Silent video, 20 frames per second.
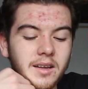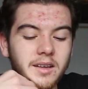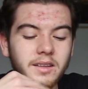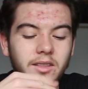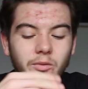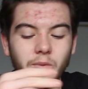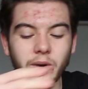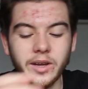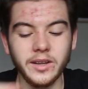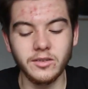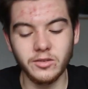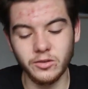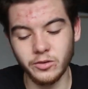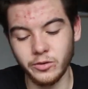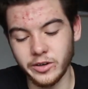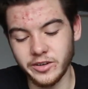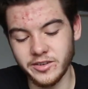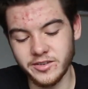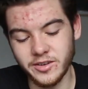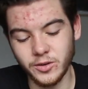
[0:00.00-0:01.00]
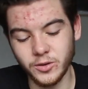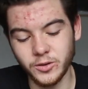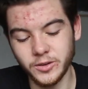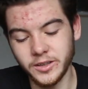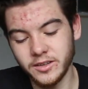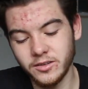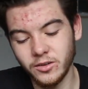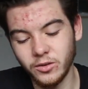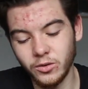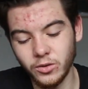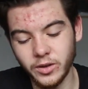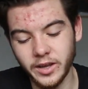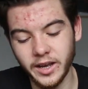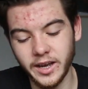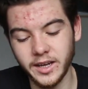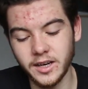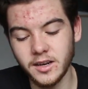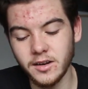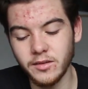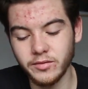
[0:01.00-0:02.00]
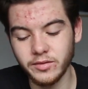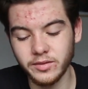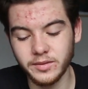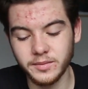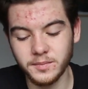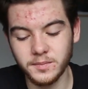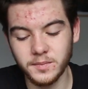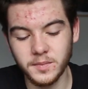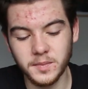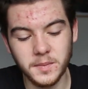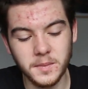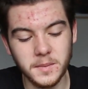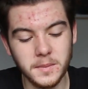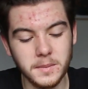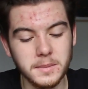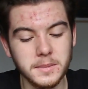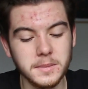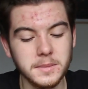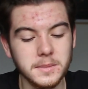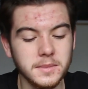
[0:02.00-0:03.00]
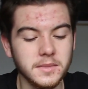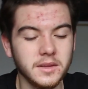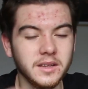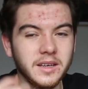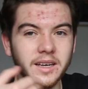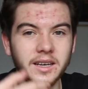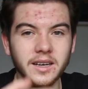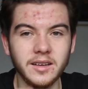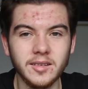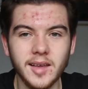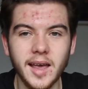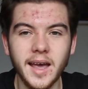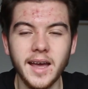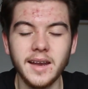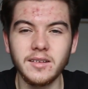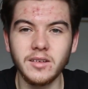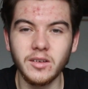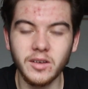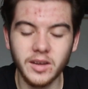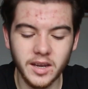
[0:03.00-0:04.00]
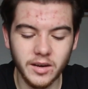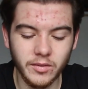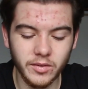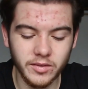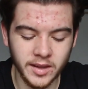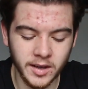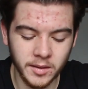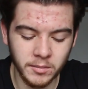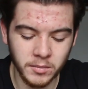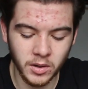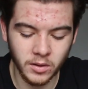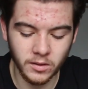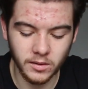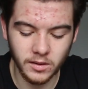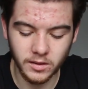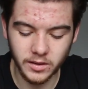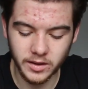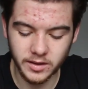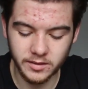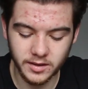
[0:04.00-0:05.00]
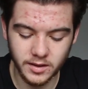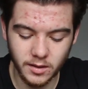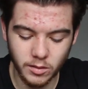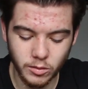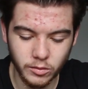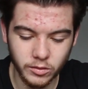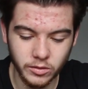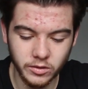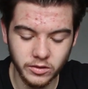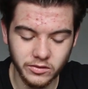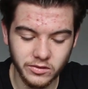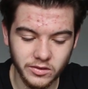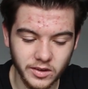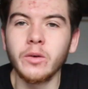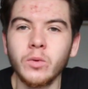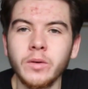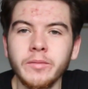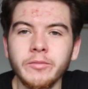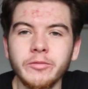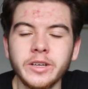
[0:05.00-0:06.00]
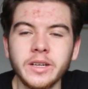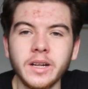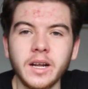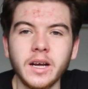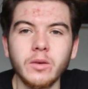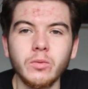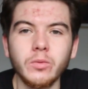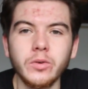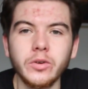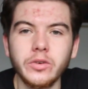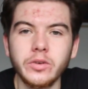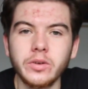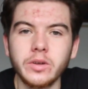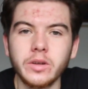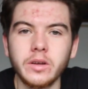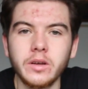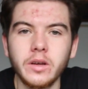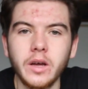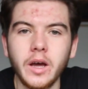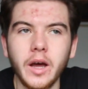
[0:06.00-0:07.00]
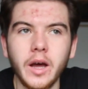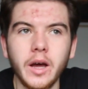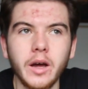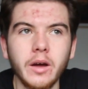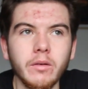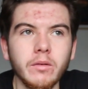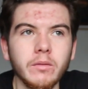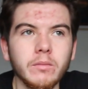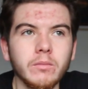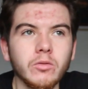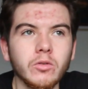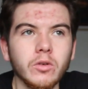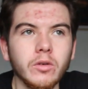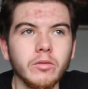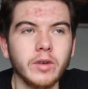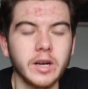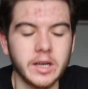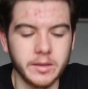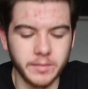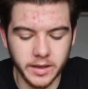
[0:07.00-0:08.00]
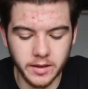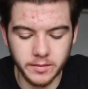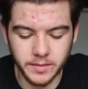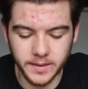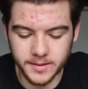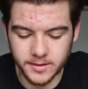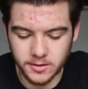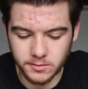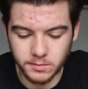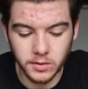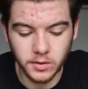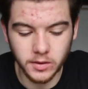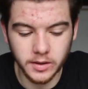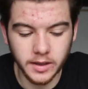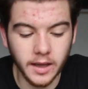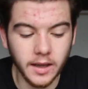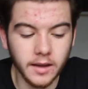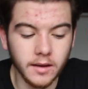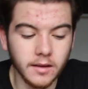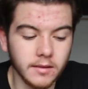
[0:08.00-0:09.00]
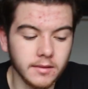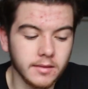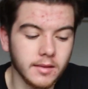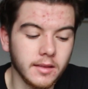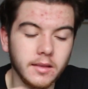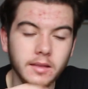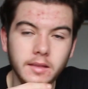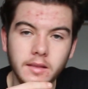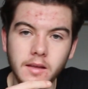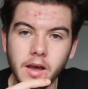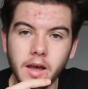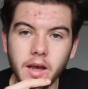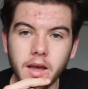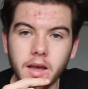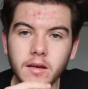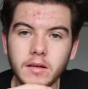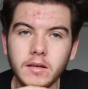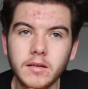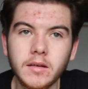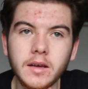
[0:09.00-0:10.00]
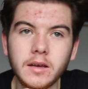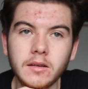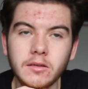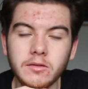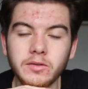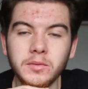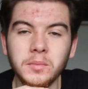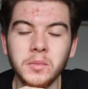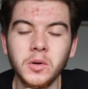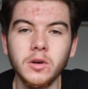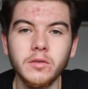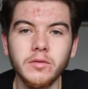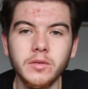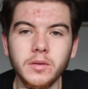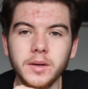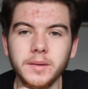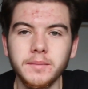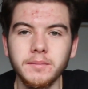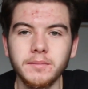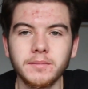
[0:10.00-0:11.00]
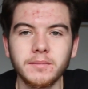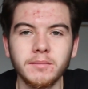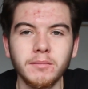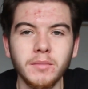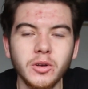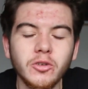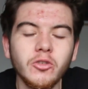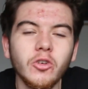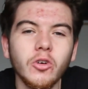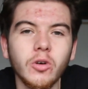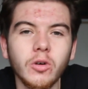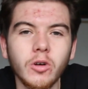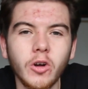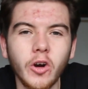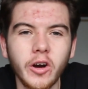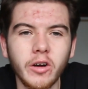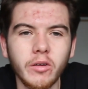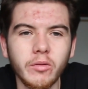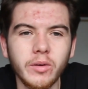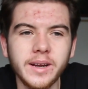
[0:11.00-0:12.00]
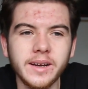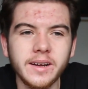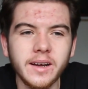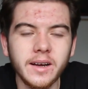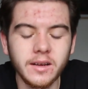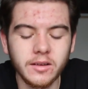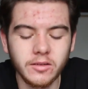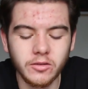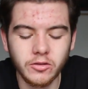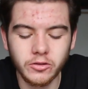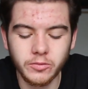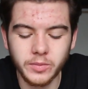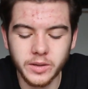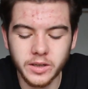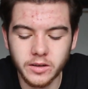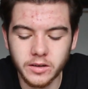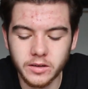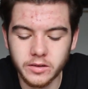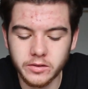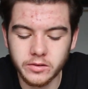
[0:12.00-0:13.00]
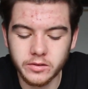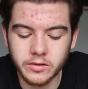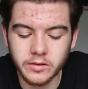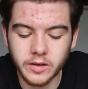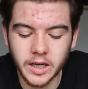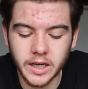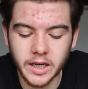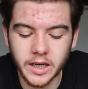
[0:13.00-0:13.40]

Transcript: The way the story's told, it's all kind of in his head. You hear his inner monologue, his inner thoughts. So one thing that I would sort of recommend about this book is that it's for more of a mature reader, just because